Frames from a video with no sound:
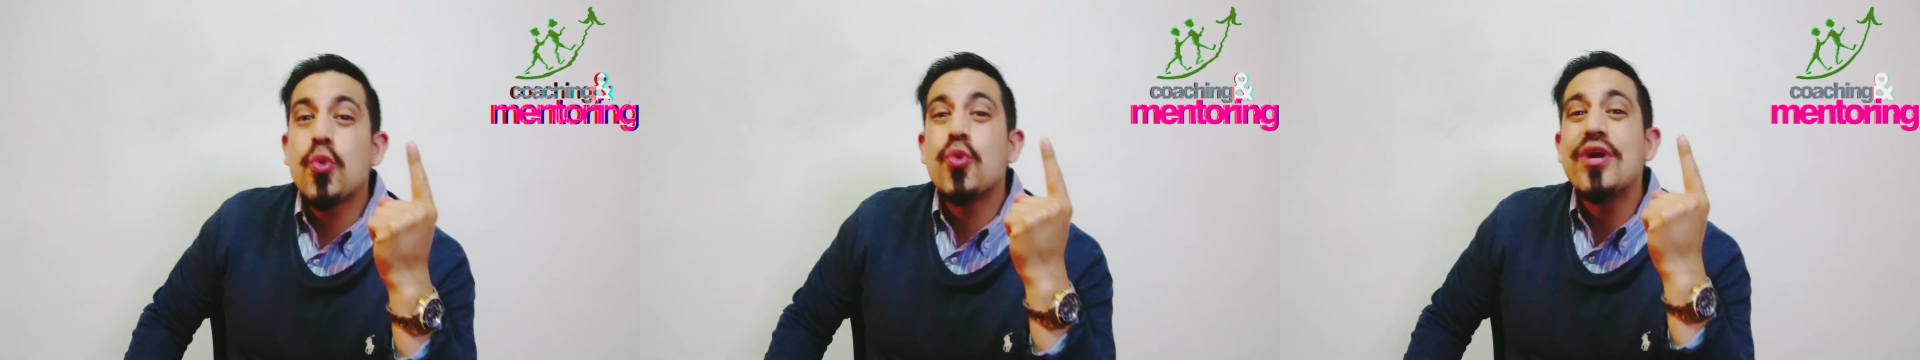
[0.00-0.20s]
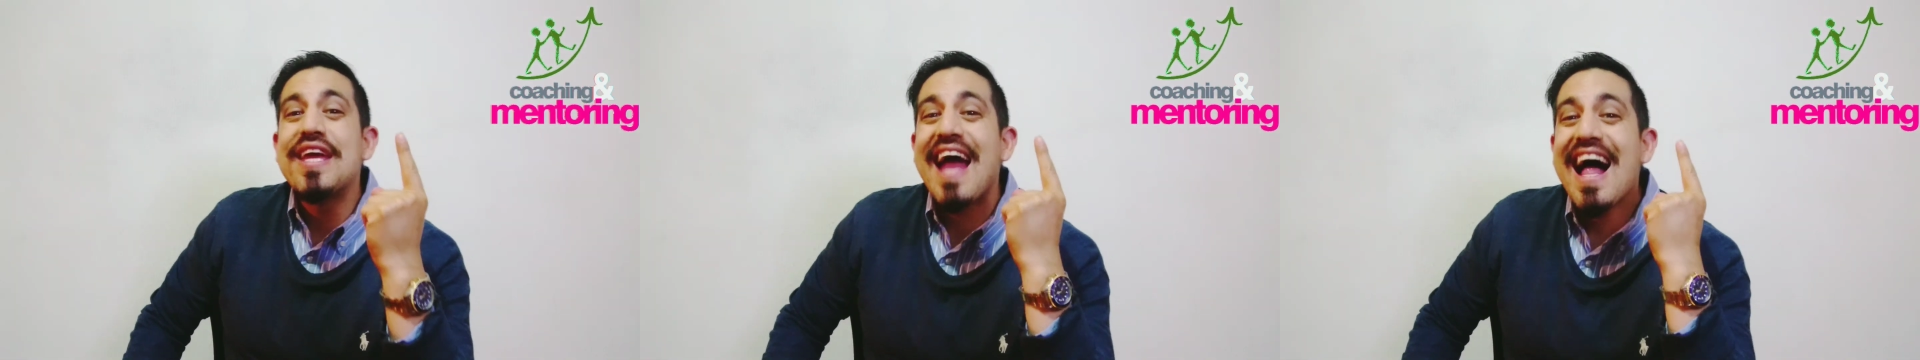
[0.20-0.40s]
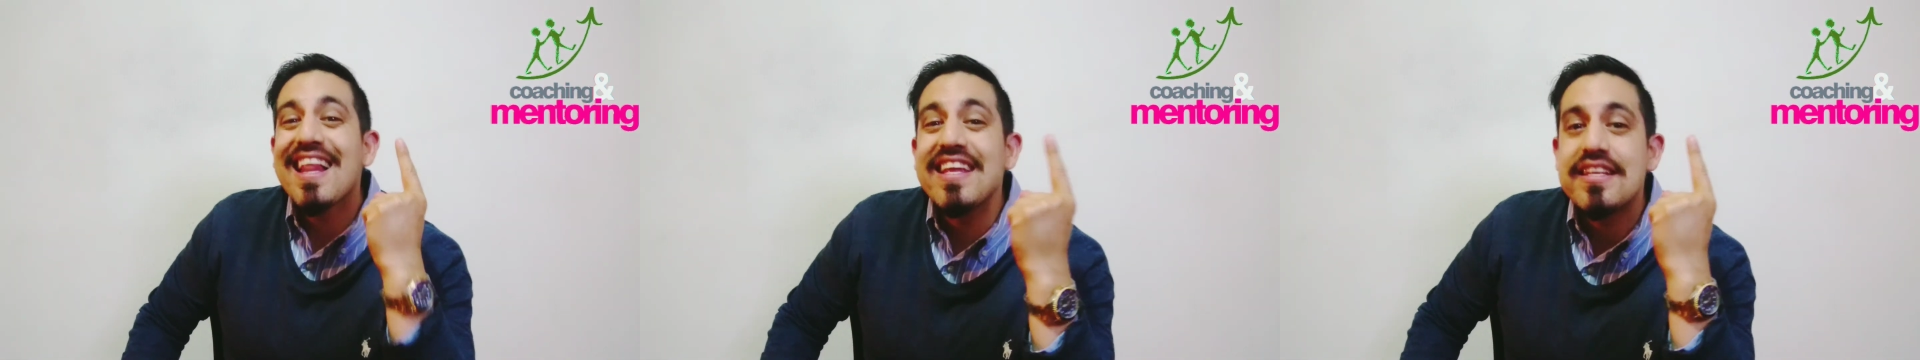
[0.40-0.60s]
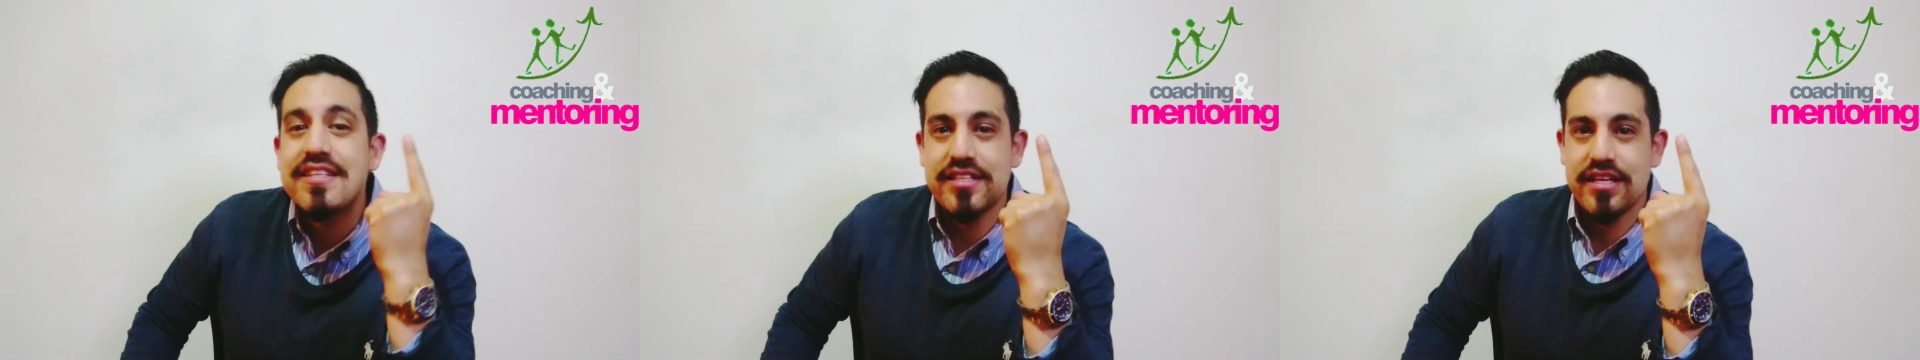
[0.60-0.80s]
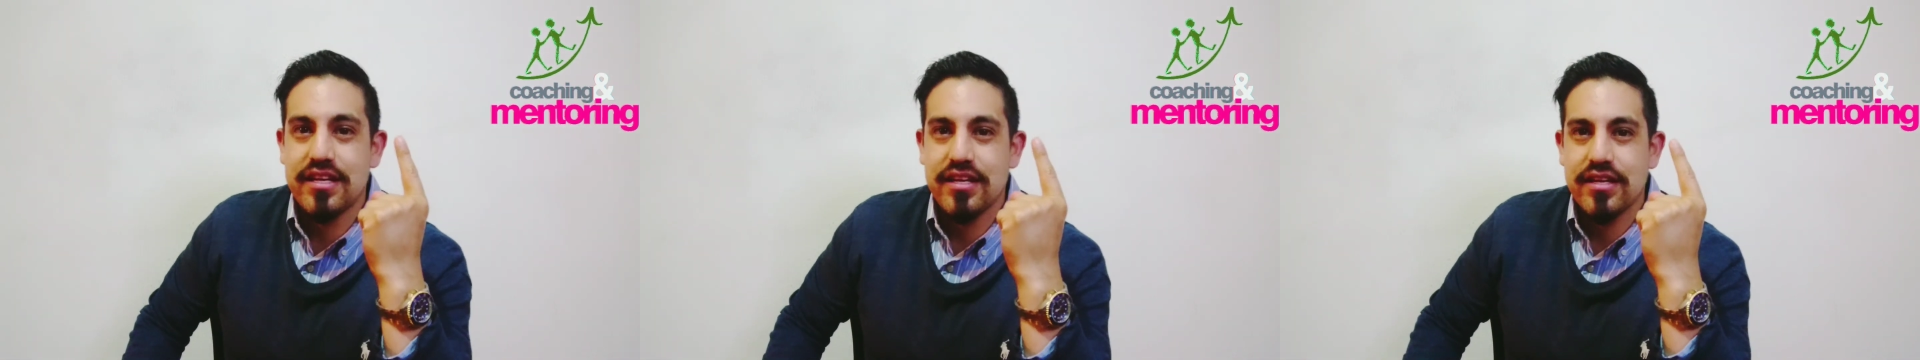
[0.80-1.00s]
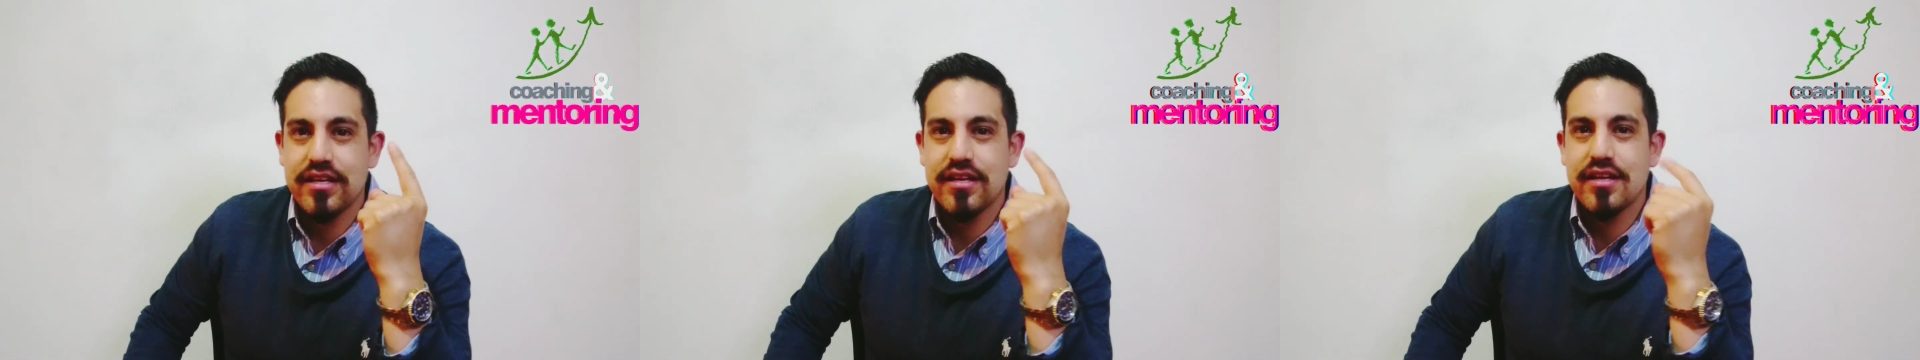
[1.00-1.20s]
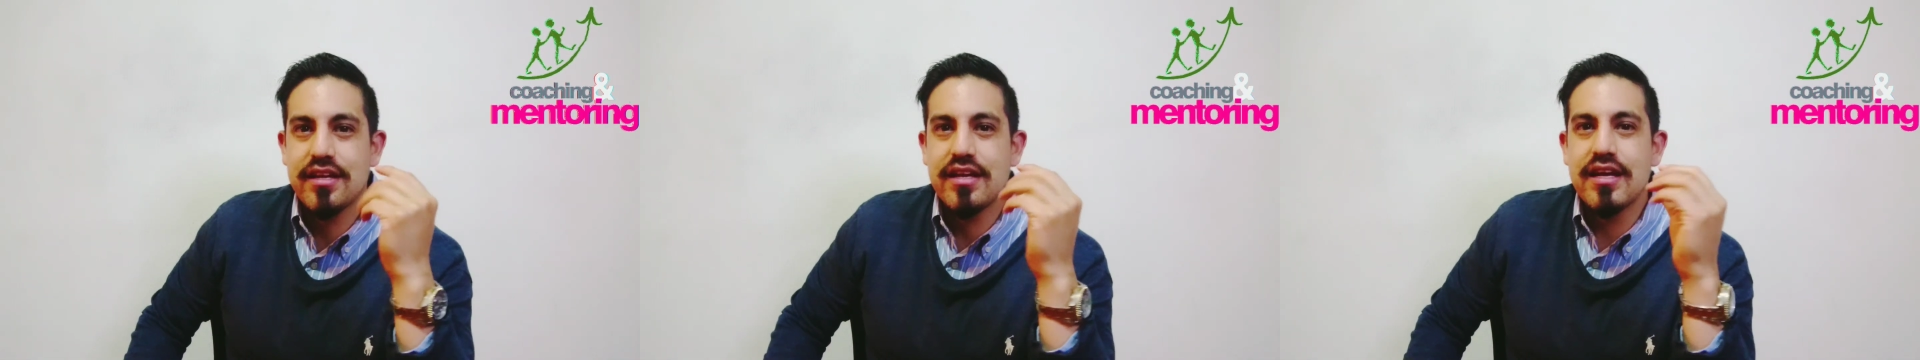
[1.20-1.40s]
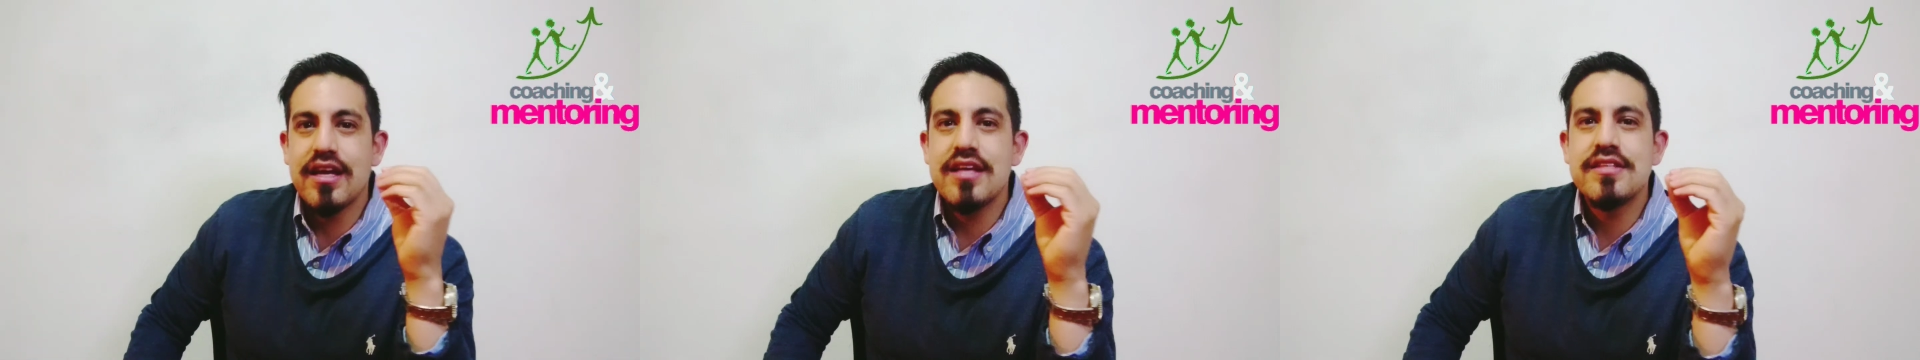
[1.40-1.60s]
reality
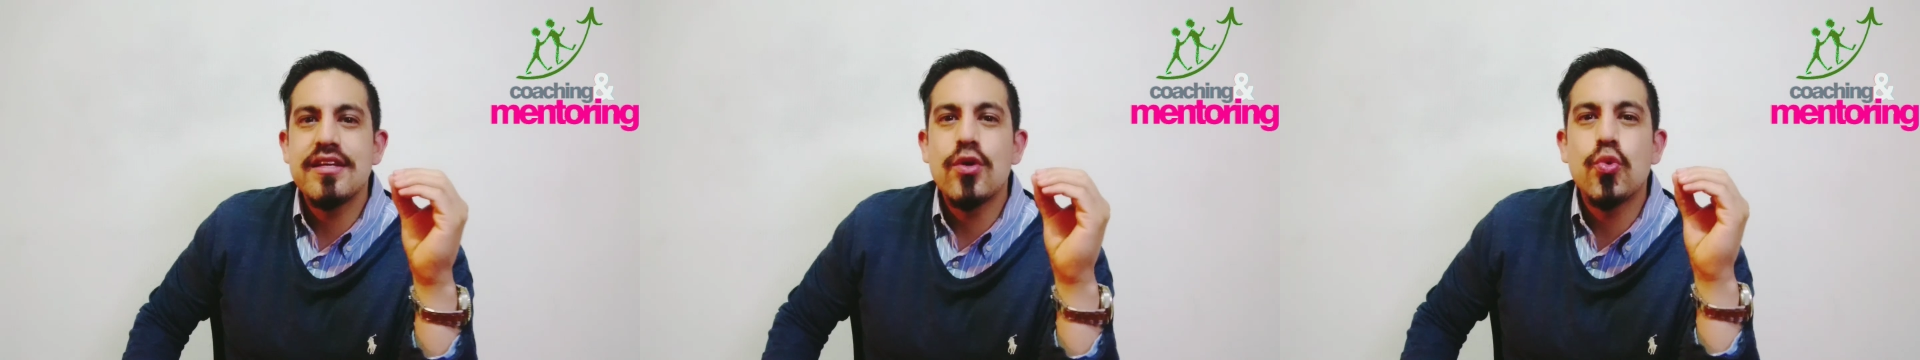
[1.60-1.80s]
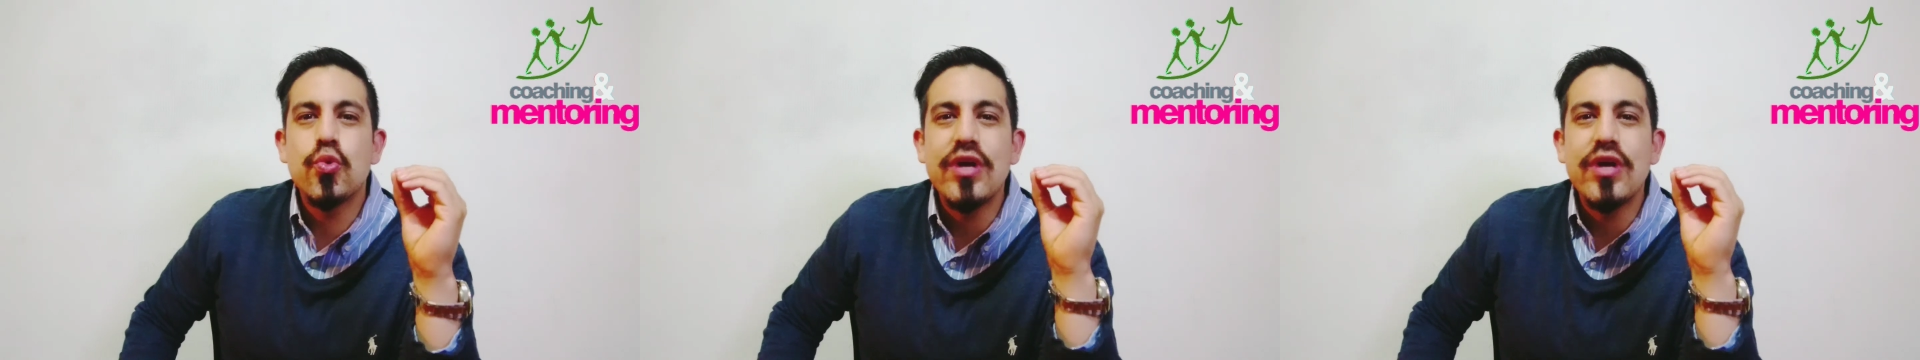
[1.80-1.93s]
is a